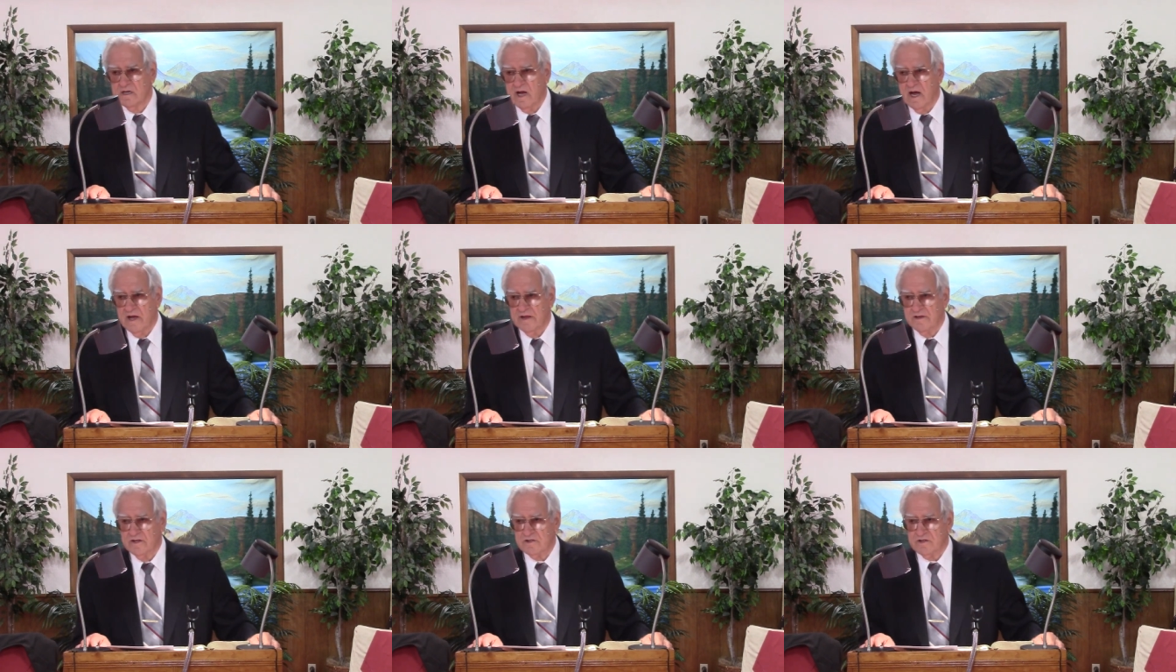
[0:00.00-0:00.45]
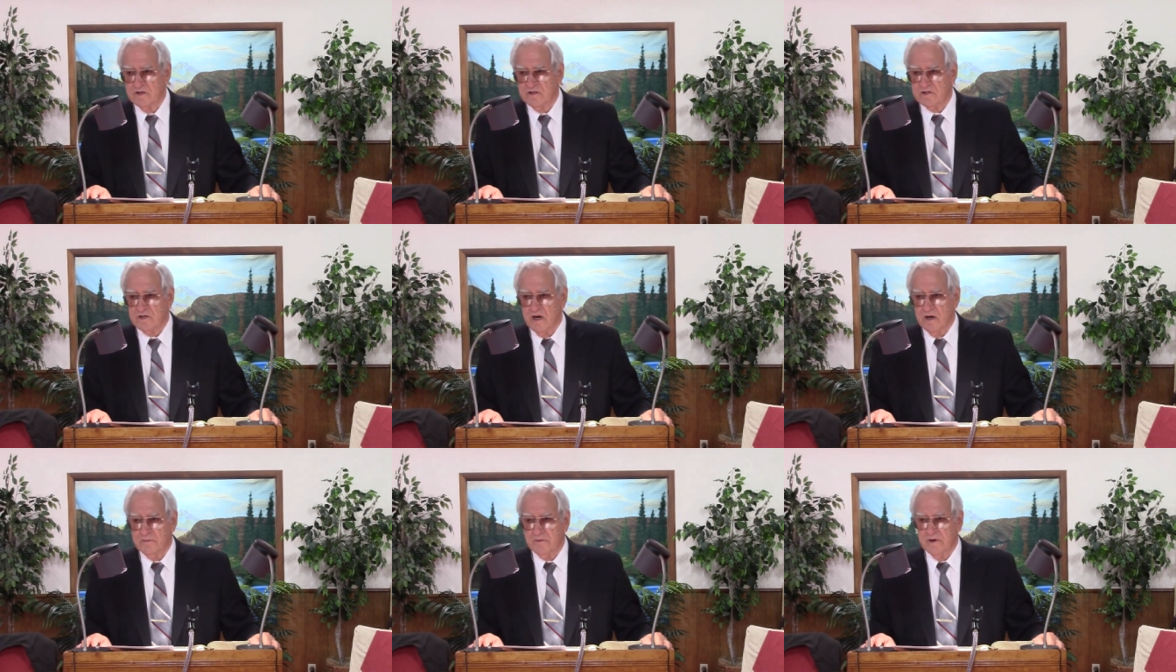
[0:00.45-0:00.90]
how the
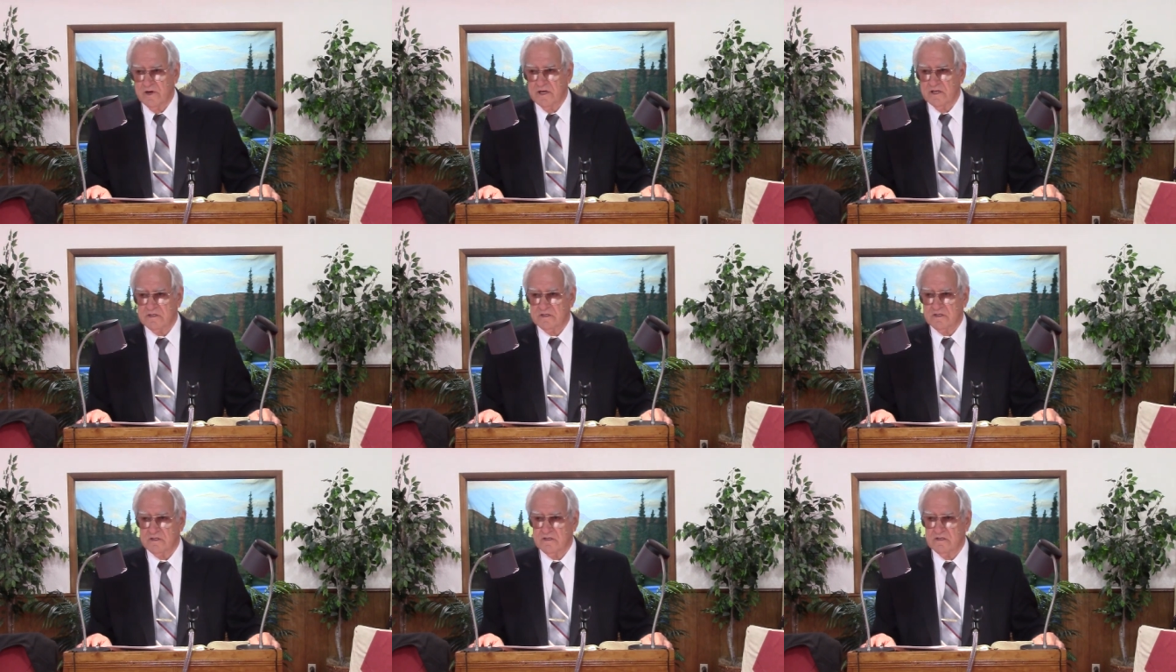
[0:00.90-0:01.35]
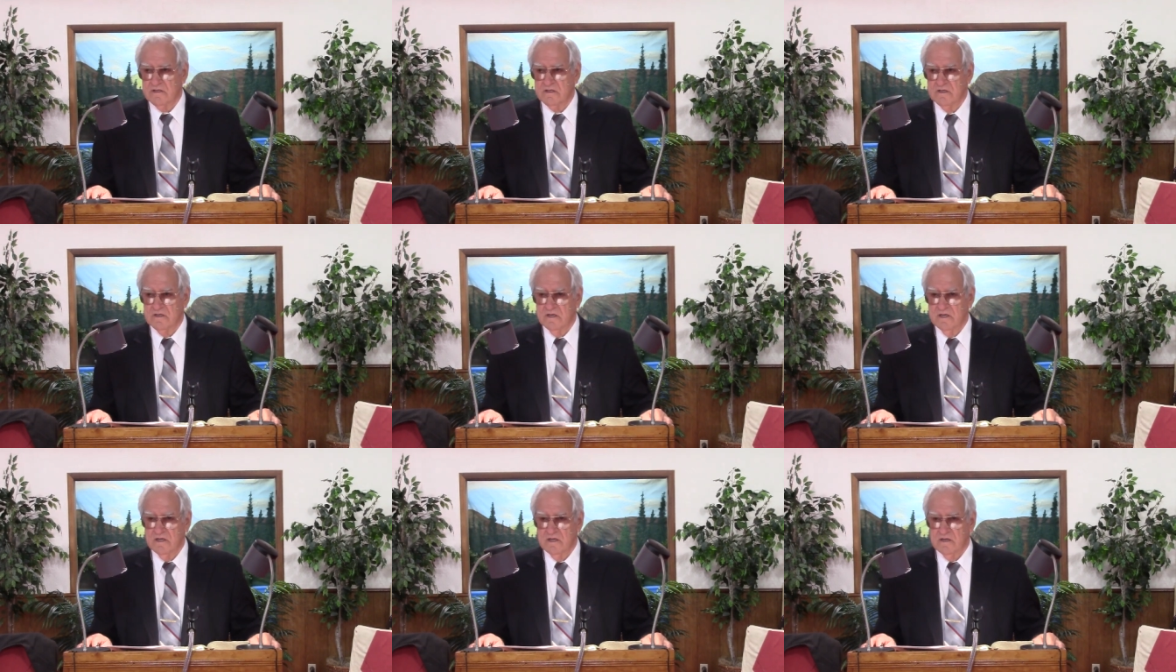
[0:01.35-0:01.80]
church operates,
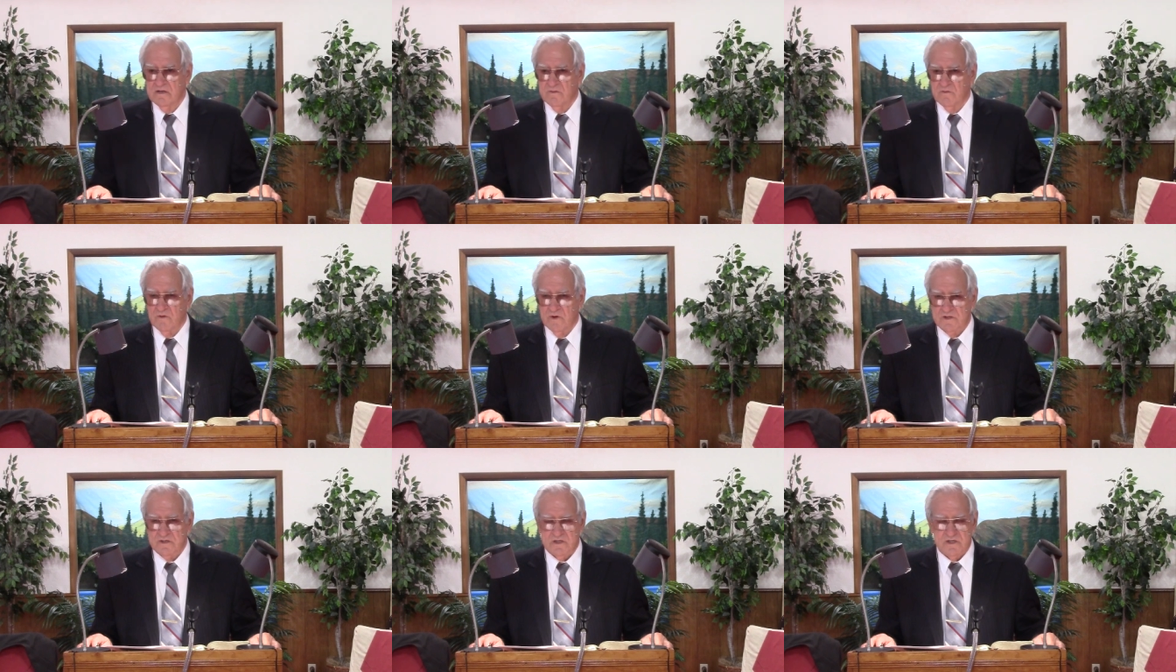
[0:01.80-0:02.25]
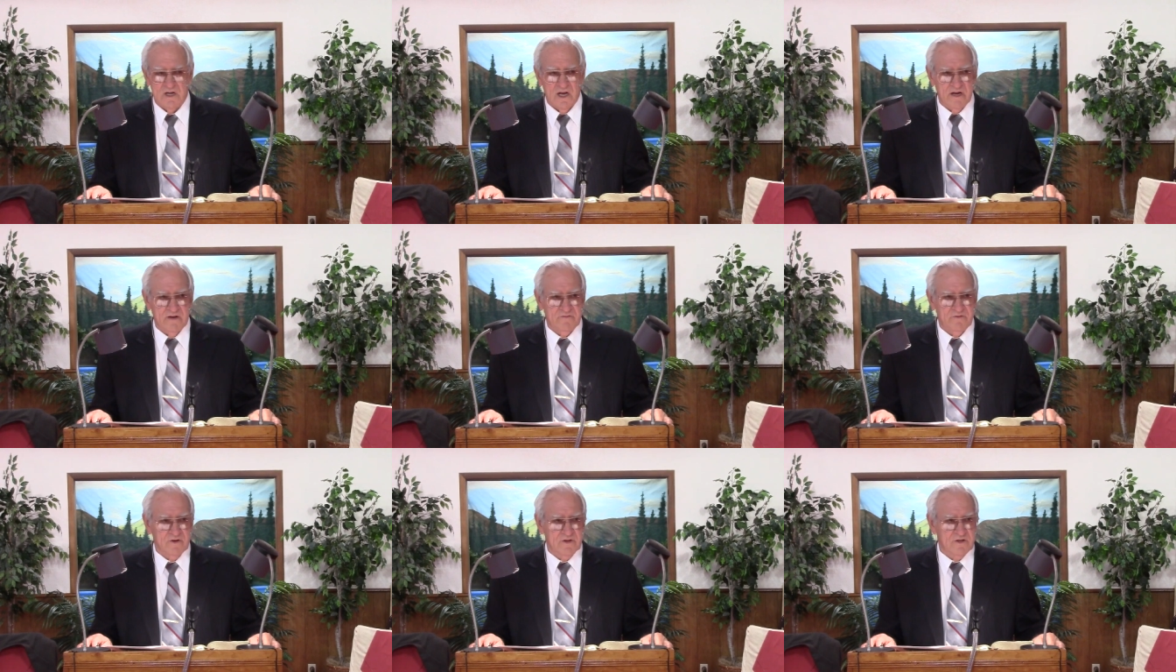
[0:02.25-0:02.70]
what's
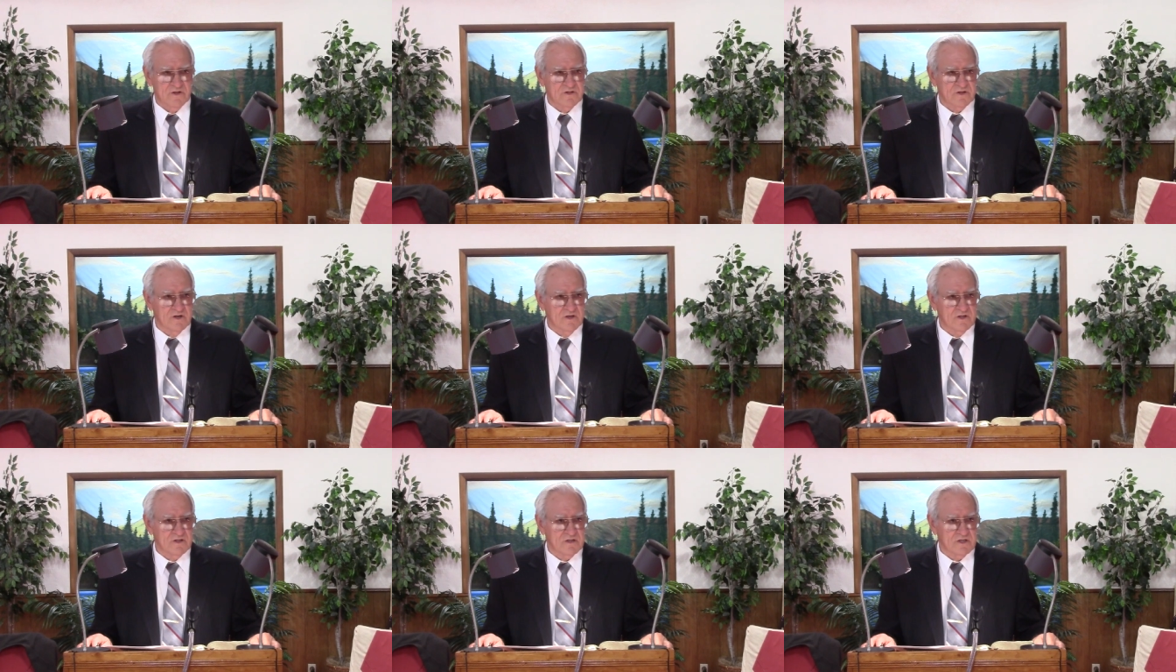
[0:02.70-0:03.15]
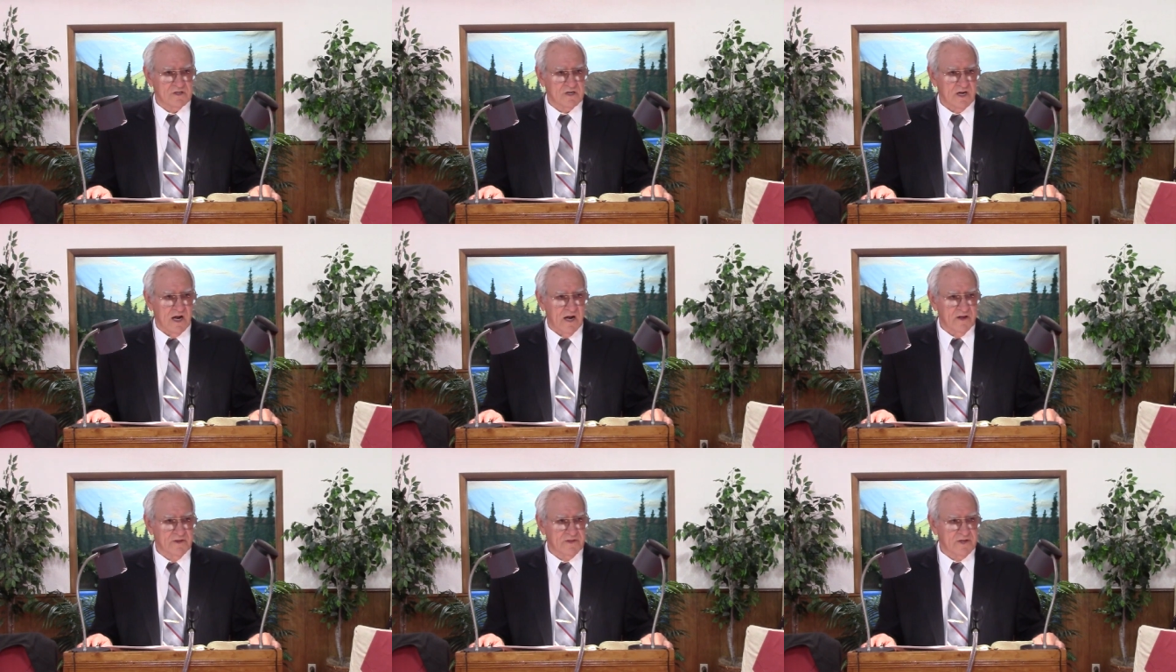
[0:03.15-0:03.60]
done for the church,
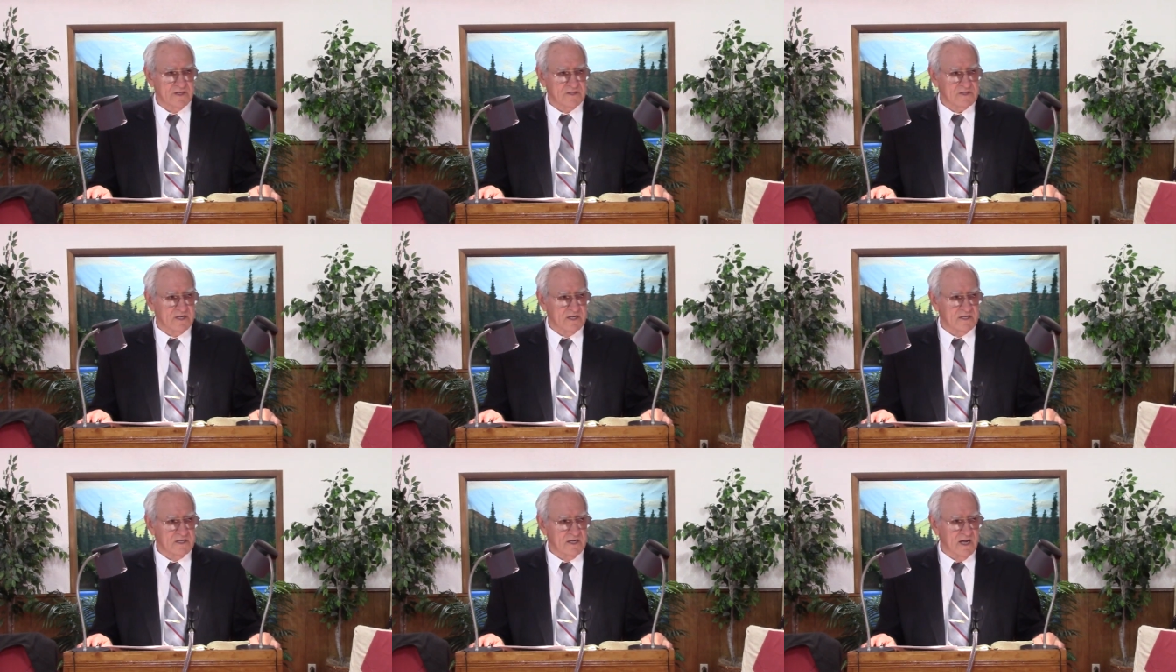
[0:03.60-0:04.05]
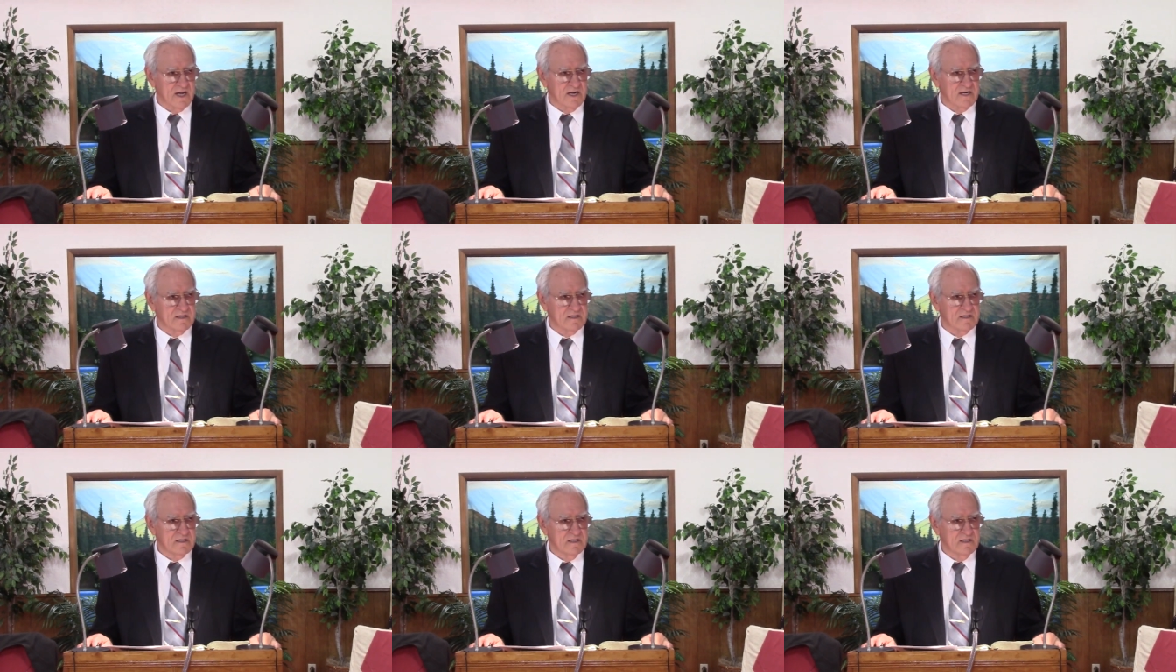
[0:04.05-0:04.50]
how things get
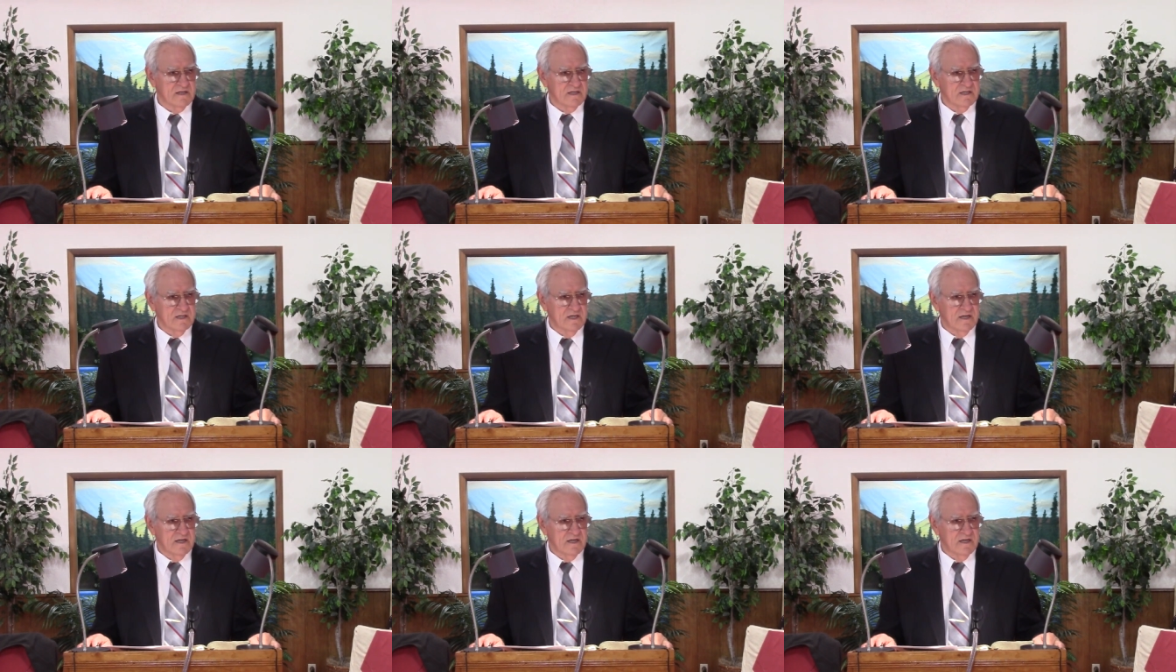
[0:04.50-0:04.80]
done,